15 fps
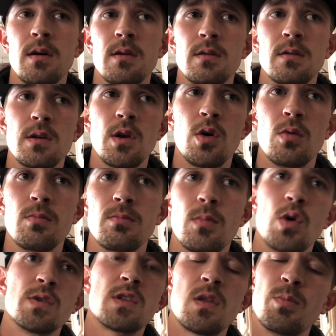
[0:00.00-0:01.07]

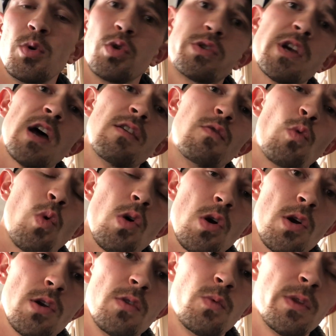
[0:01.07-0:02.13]
most of the boots I've
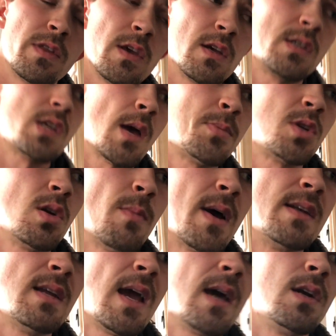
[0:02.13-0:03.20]
worn, with the exception of my
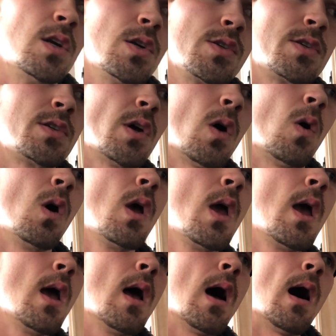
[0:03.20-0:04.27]
Danners. So
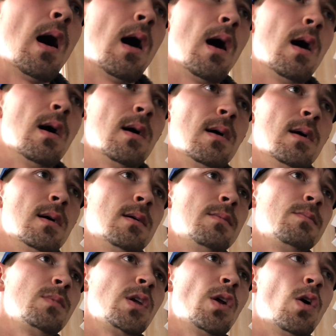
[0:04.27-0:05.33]

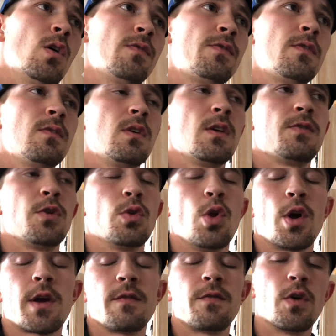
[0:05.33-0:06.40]
if you're
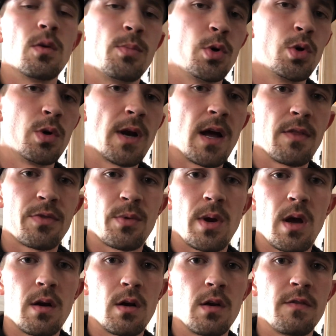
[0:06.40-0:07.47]
looking for a boot around
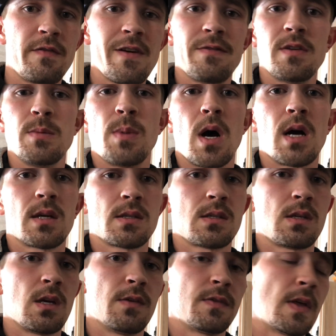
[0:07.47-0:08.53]
$350,
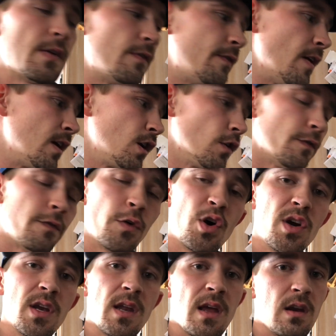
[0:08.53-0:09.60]
if they fit your
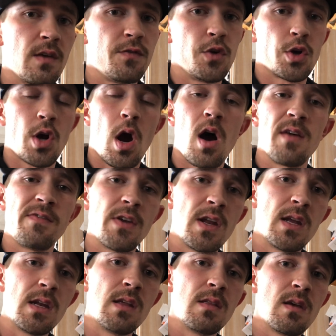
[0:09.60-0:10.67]
foot and if you're
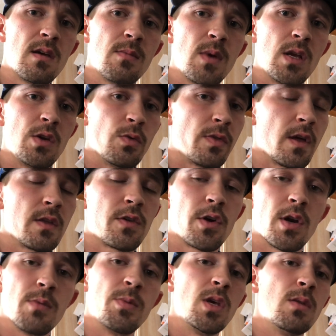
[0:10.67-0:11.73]
confident in them and you think they're
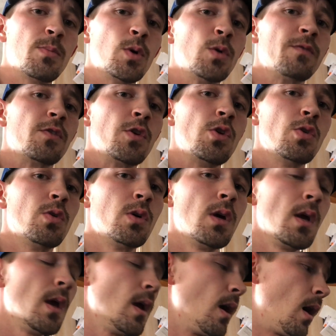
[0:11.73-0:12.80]
going to be the boot for you,
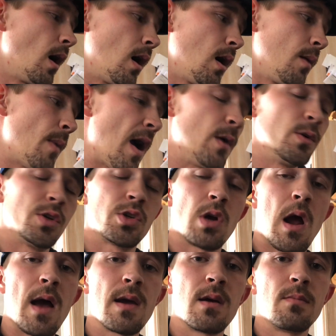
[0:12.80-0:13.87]
I would
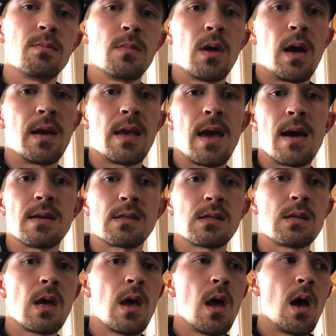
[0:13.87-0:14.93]
try them, I
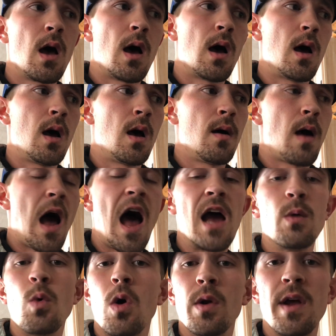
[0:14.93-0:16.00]
guess. I
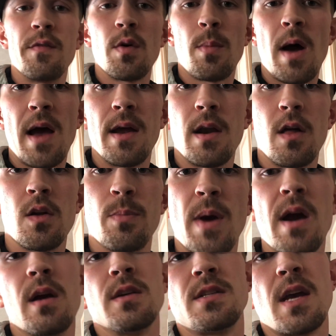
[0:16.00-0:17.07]
won't ever buy another
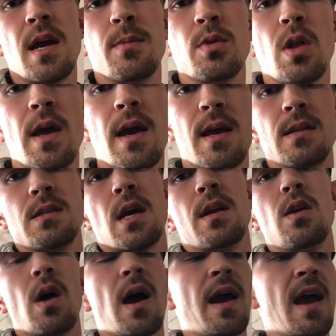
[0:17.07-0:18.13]
pair of Zamberlans. I
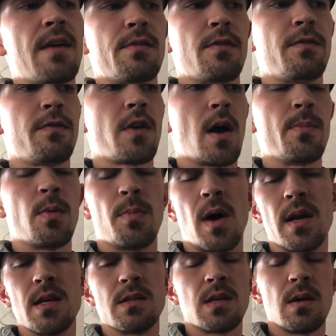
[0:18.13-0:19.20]
know I have a couple
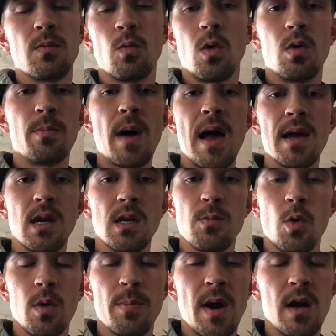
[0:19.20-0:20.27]
buddies that won't buy any
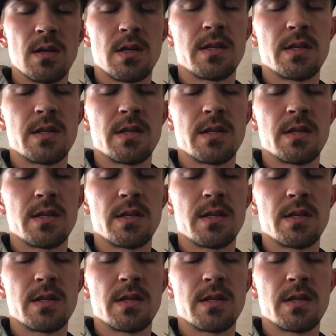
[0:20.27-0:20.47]
more pairs of